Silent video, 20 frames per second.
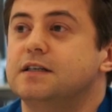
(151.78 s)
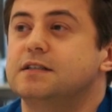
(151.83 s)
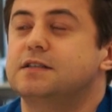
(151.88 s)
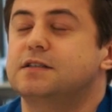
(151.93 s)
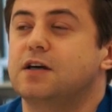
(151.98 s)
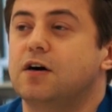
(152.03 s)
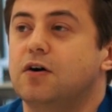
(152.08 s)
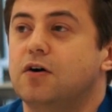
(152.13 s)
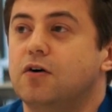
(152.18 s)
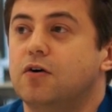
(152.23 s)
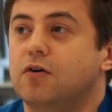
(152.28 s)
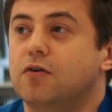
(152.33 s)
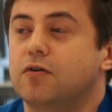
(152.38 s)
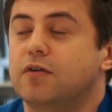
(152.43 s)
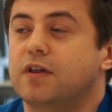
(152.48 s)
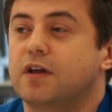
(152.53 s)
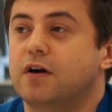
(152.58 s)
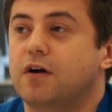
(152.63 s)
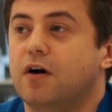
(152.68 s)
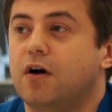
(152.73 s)

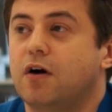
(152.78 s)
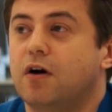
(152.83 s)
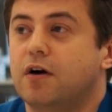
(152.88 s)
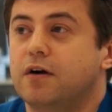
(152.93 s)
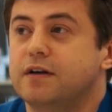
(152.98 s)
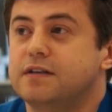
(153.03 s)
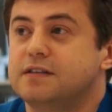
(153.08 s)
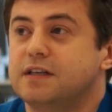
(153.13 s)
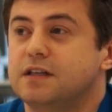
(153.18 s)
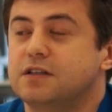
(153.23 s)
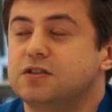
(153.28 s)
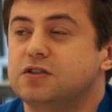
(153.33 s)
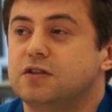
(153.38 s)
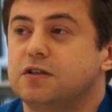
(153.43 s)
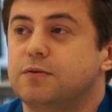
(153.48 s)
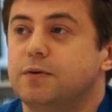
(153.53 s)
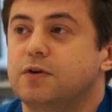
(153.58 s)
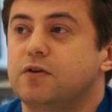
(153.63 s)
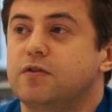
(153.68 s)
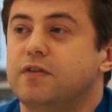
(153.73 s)
So there are
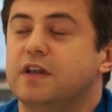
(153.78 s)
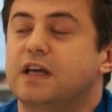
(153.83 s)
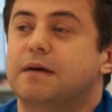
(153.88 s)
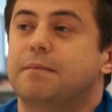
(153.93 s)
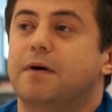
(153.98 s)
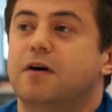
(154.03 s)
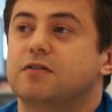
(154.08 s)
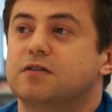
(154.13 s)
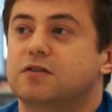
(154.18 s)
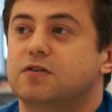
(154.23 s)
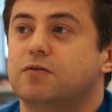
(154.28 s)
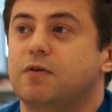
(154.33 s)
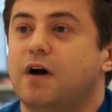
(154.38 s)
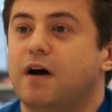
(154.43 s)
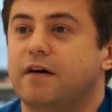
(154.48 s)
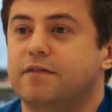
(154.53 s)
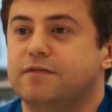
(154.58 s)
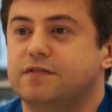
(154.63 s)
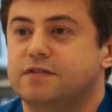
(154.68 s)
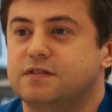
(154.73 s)
essentially, when you think about
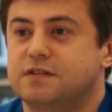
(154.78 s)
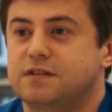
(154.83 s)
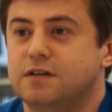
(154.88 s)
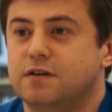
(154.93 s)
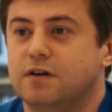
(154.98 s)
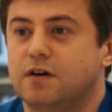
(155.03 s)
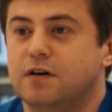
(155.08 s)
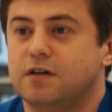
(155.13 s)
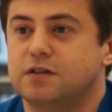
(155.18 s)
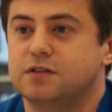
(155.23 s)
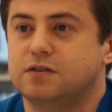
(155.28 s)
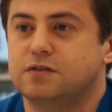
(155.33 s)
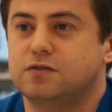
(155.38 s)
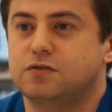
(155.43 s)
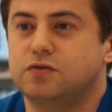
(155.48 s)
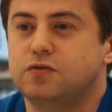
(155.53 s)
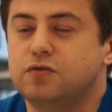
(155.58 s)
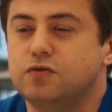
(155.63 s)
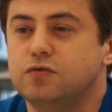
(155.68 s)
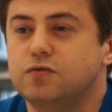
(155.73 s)
graphs, there are
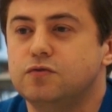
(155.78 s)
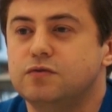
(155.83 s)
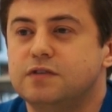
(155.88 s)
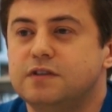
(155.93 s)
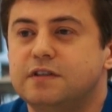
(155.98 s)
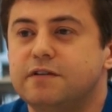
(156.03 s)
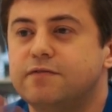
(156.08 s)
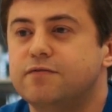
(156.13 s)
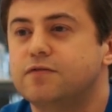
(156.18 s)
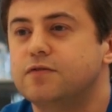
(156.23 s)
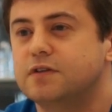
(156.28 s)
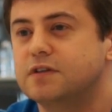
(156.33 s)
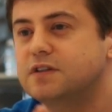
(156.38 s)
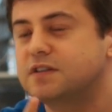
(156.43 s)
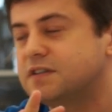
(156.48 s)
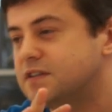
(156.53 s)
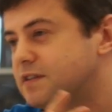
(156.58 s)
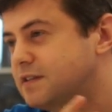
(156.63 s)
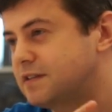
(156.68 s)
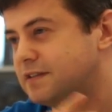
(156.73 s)
two
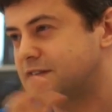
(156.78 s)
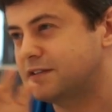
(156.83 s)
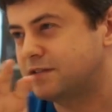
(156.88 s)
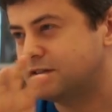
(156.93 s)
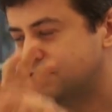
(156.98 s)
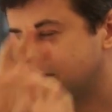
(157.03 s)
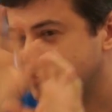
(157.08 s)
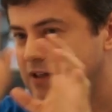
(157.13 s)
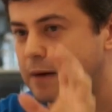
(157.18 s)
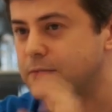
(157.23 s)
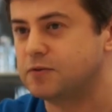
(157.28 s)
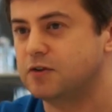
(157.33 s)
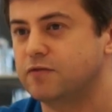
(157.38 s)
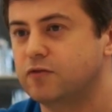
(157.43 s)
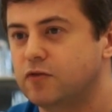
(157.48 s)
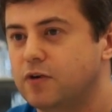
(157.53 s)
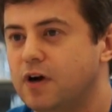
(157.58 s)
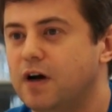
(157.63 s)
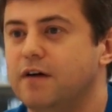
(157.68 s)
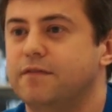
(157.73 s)
different types
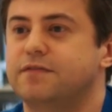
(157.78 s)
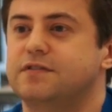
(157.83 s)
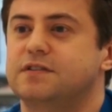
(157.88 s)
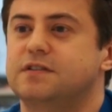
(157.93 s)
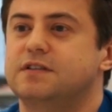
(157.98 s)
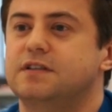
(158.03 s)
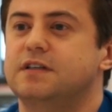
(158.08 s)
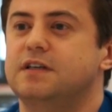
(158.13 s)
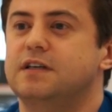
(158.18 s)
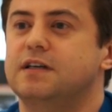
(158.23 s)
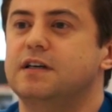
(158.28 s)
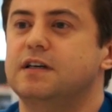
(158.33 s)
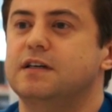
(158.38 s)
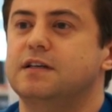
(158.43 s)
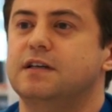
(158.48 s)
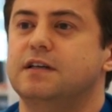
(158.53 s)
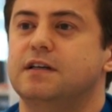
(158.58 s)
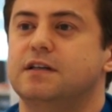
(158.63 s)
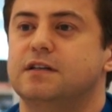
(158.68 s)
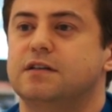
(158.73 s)
of graphs,
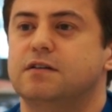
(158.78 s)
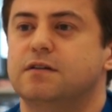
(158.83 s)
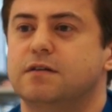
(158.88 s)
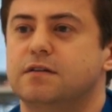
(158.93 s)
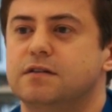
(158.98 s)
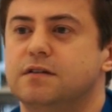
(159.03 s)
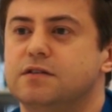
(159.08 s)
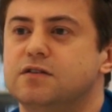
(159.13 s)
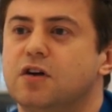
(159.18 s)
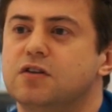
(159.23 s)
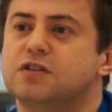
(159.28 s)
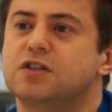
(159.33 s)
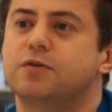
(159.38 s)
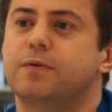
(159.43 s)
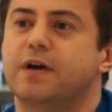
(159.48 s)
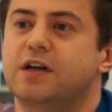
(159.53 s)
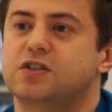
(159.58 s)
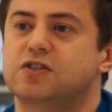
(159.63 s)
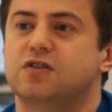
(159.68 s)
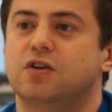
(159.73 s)
the
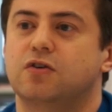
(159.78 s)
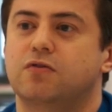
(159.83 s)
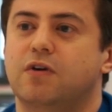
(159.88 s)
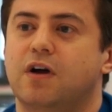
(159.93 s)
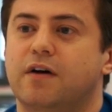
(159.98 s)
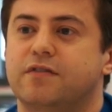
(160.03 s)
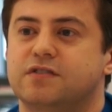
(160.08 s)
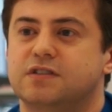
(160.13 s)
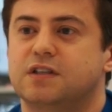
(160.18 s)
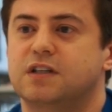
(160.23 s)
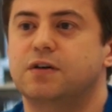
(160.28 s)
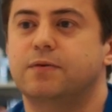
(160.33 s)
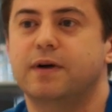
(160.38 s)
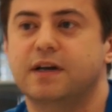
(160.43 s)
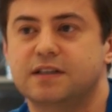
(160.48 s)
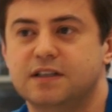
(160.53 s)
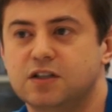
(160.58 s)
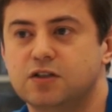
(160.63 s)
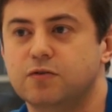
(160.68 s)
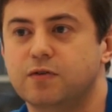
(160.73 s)
non-directional graphs and
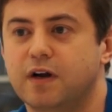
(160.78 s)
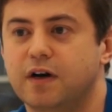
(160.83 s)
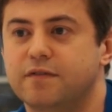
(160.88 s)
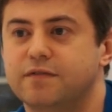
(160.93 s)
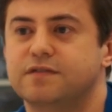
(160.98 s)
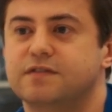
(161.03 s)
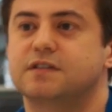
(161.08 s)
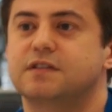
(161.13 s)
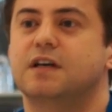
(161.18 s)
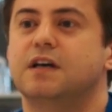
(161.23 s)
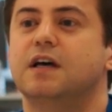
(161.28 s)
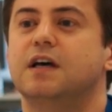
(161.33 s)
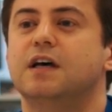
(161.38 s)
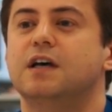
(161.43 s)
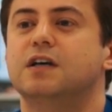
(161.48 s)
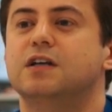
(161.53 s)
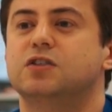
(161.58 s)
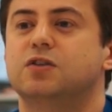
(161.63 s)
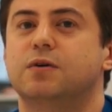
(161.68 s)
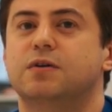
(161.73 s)
directed graphs.
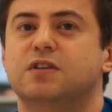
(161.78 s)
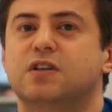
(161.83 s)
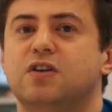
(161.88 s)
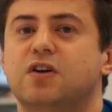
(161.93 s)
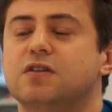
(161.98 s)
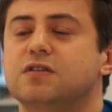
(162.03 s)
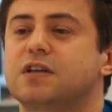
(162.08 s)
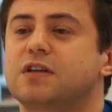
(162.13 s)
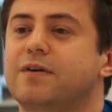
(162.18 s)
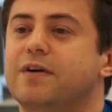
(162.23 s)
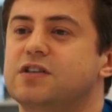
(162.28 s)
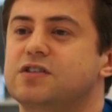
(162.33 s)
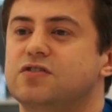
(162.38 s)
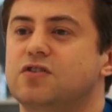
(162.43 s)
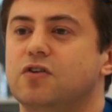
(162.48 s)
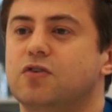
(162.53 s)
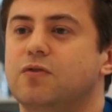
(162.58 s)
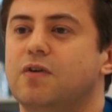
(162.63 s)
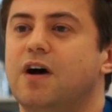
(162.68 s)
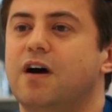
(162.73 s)
So in the
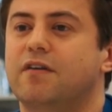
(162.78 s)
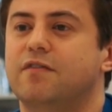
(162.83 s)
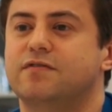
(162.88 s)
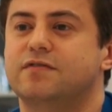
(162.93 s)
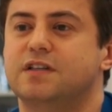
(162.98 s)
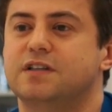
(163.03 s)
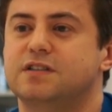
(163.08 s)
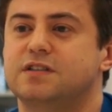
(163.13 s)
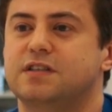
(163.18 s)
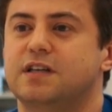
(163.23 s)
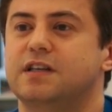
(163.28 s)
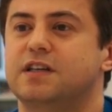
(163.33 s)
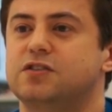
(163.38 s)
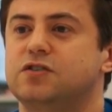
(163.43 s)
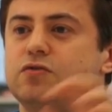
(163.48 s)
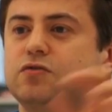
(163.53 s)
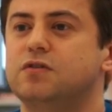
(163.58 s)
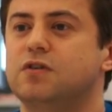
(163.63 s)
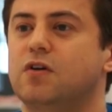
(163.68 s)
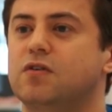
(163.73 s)
non-directional graph, there's
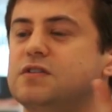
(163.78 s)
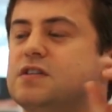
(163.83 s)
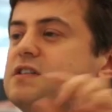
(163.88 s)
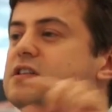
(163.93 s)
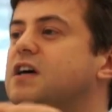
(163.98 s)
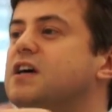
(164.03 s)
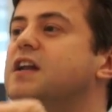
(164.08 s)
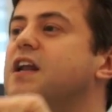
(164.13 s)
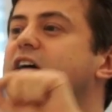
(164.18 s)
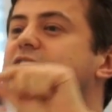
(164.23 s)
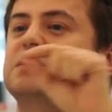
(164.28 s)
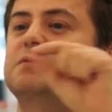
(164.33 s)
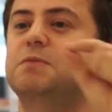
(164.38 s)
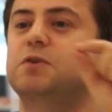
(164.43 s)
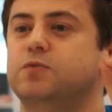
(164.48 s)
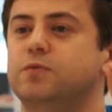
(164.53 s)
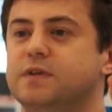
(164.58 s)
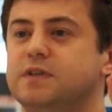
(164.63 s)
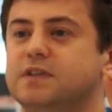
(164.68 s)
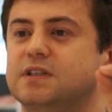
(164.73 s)
two nodes, there's a connection
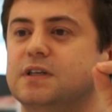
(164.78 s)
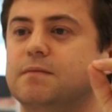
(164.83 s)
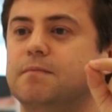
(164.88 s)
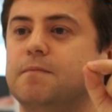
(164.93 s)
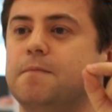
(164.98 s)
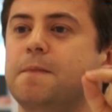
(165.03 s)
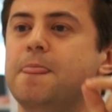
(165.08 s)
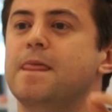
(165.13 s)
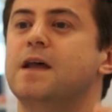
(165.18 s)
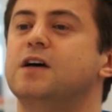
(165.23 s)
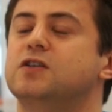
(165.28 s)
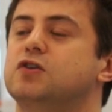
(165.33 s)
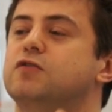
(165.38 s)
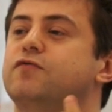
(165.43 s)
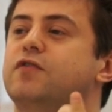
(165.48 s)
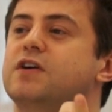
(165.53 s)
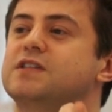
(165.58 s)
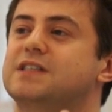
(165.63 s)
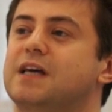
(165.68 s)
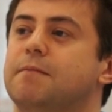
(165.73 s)
between them. So
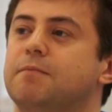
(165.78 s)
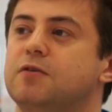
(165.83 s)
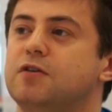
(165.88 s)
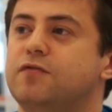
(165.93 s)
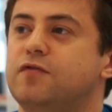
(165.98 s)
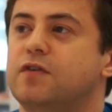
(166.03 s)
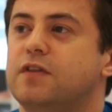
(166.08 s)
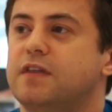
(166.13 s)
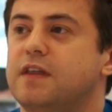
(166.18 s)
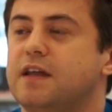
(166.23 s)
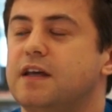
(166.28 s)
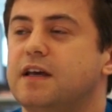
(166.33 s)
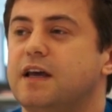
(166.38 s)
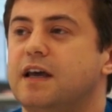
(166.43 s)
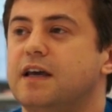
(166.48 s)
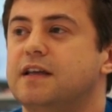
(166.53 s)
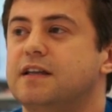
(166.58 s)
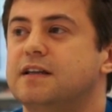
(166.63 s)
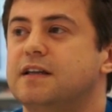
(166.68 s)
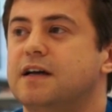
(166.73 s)
for example, if you think
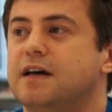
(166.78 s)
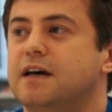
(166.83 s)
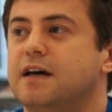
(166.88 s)
in